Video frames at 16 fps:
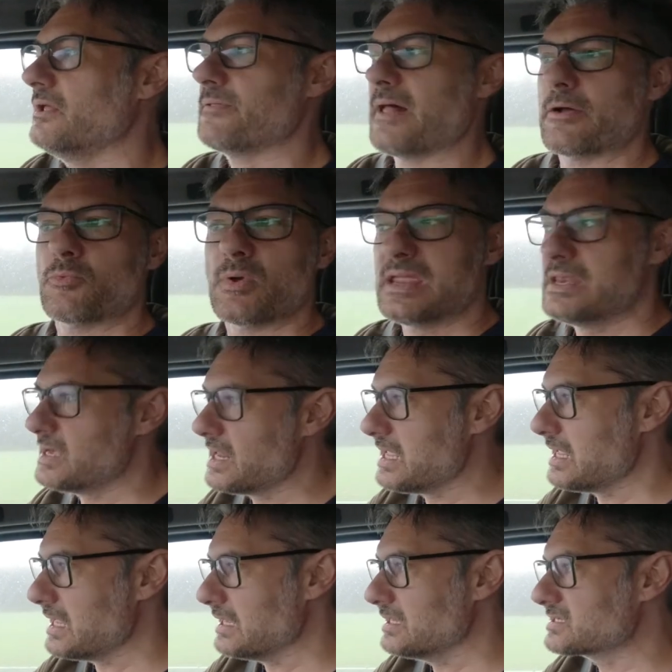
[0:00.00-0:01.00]
that we
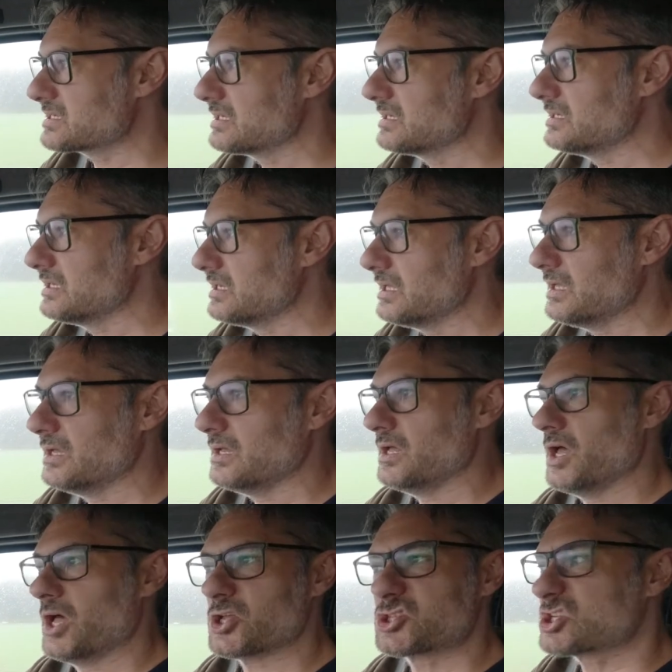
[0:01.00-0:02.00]
need
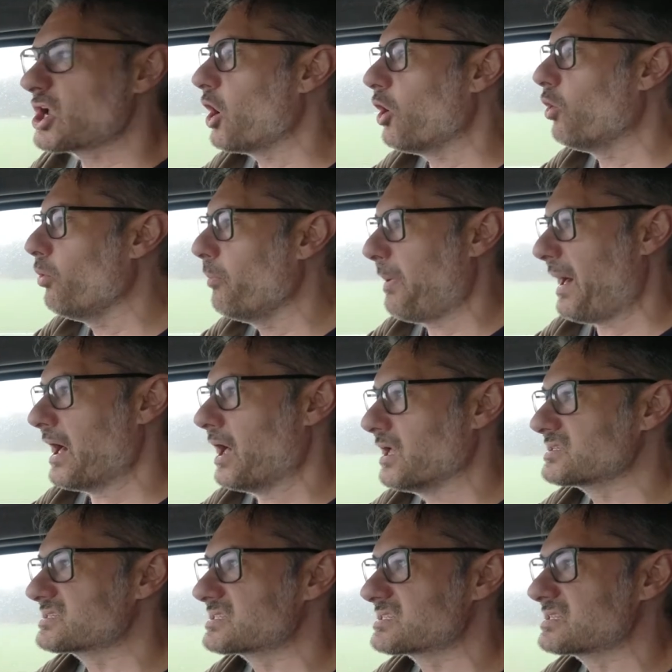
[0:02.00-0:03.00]
a toll
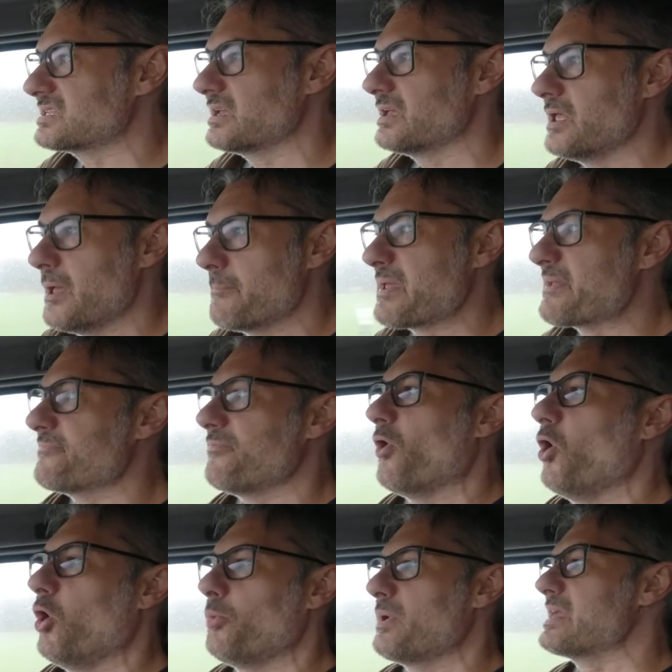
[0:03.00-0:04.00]
pass
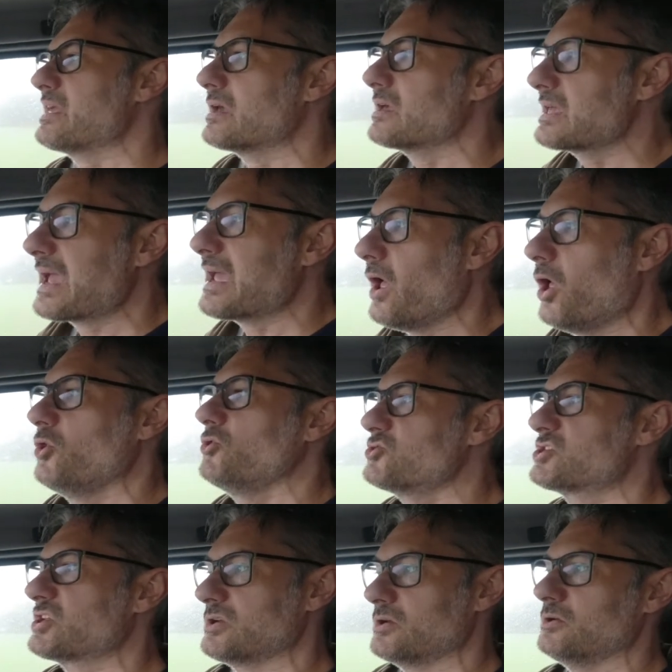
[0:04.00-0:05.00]
before we can get
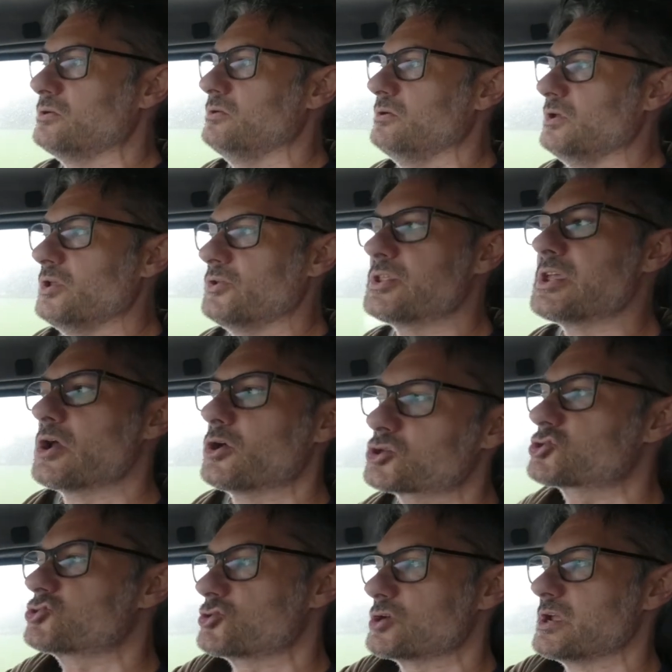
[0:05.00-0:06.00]
onto the
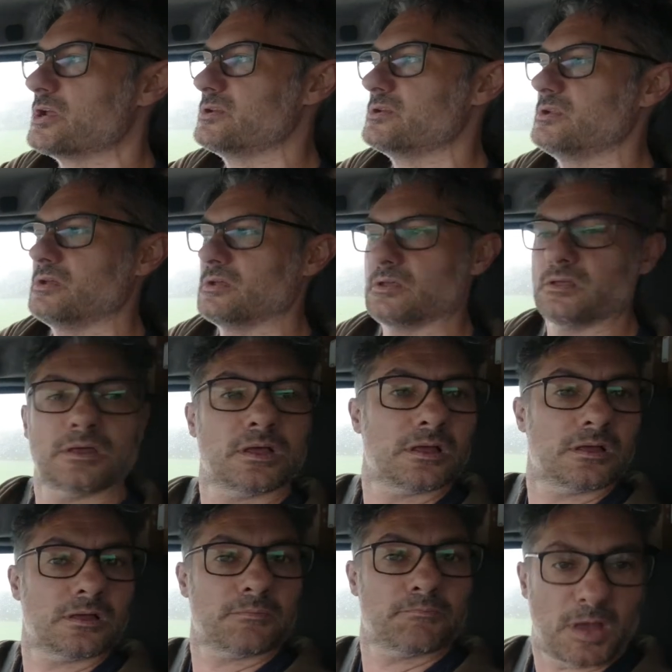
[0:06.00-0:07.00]
Austrian
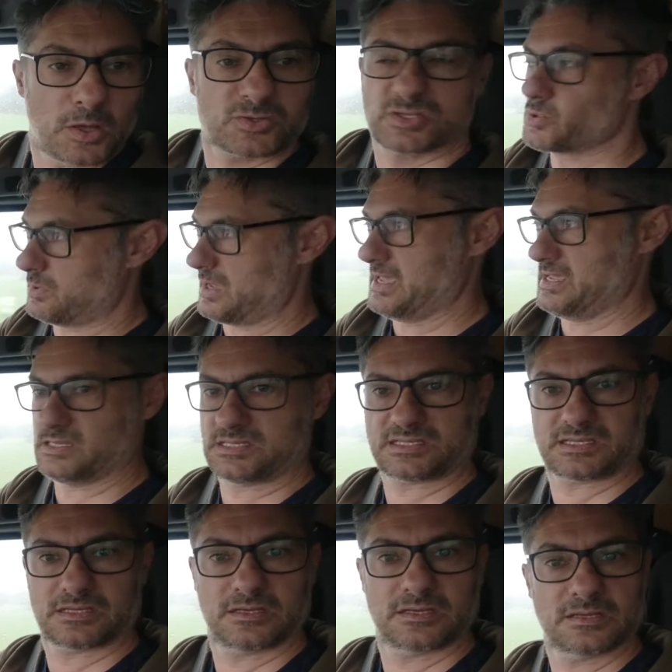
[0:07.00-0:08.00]

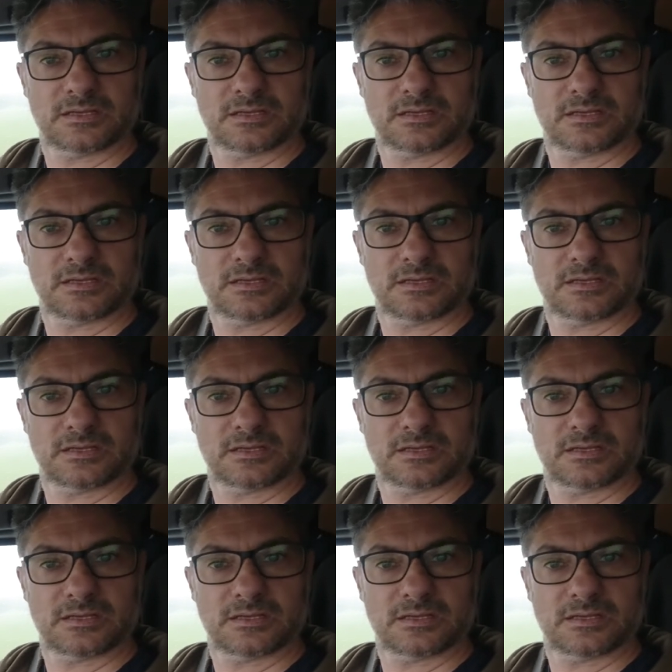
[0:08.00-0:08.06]
motorways.